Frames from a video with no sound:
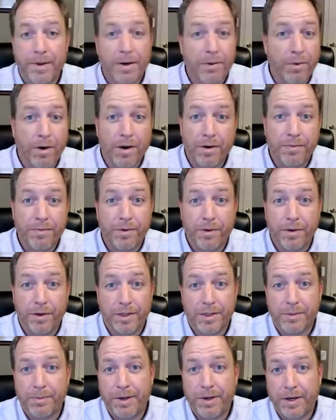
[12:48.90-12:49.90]
a wonderful
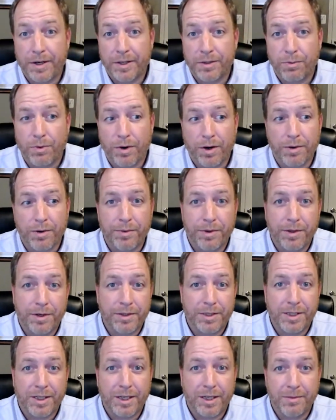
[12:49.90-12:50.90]
experience working with
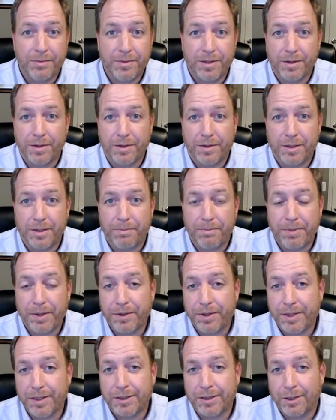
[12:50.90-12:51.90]
your team to, to
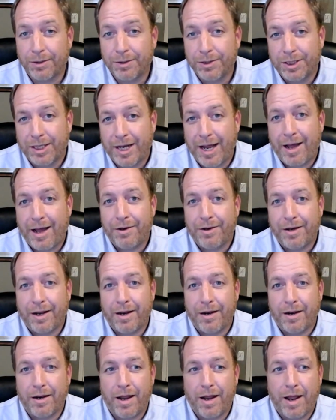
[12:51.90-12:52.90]
build this solution out
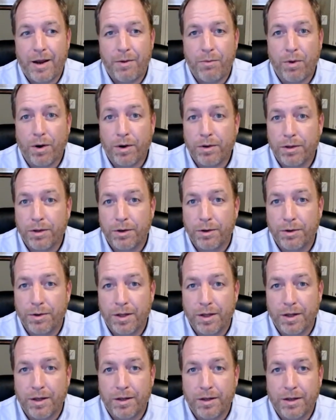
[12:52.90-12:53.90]
and, and work through
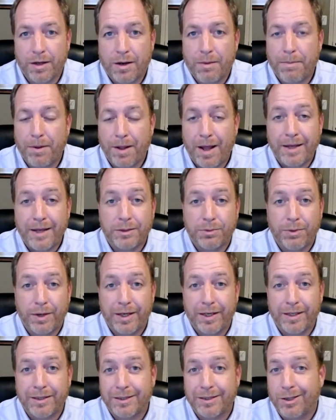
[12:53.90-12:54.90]
the, the compliance
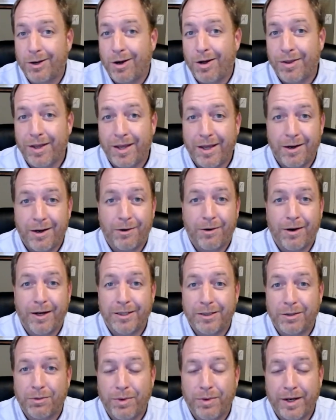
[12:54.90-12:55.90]
wickets and all the
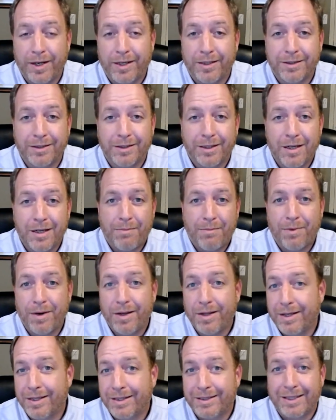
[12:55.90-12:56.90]
integration wickets. I'm
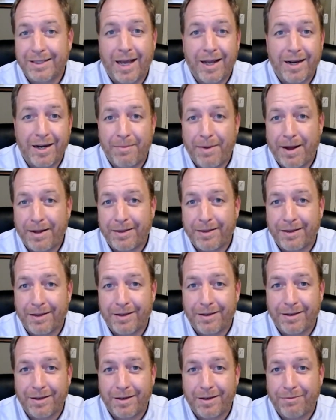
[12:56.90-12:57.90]
really excited about
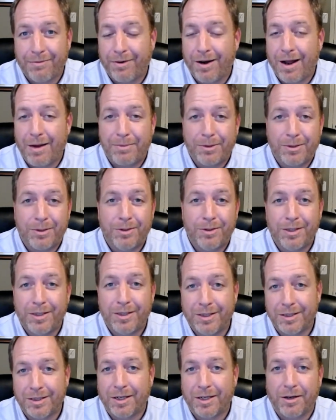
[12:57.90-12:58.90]
the, the different
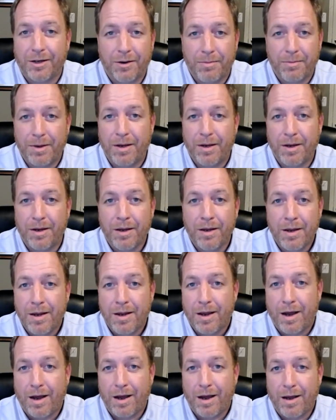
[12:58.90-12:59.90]
opportunities that are going to be
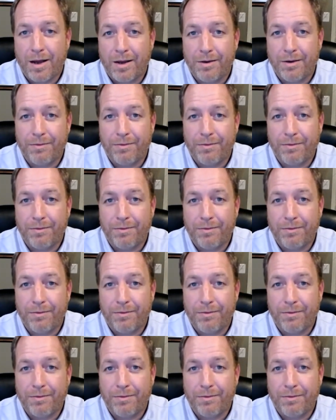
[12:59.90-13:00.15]
uh, in